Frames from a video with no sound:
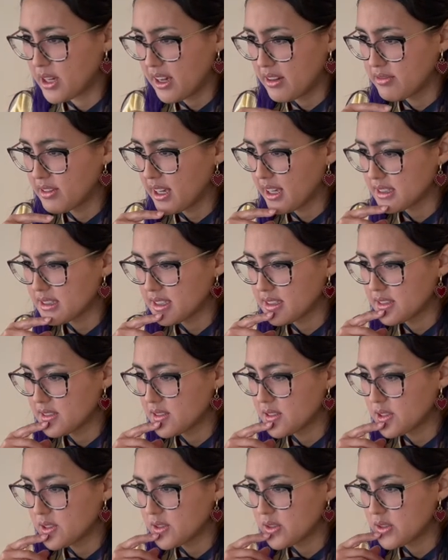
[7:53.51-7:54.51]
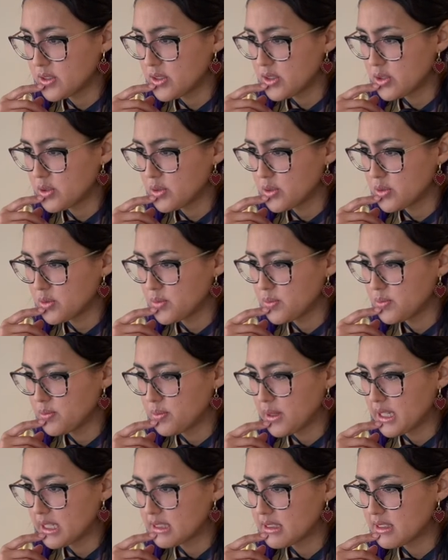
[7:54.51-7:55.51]
have access to to
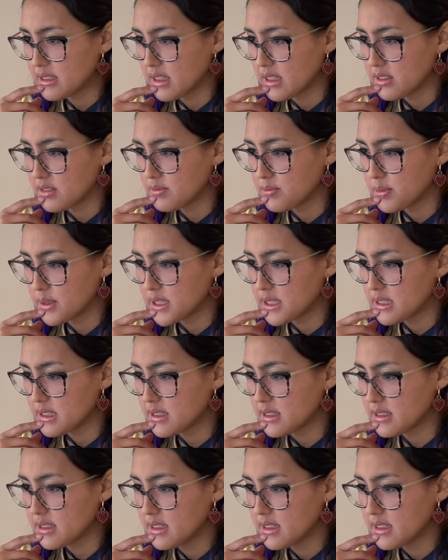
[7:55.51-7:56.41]
better stuff, but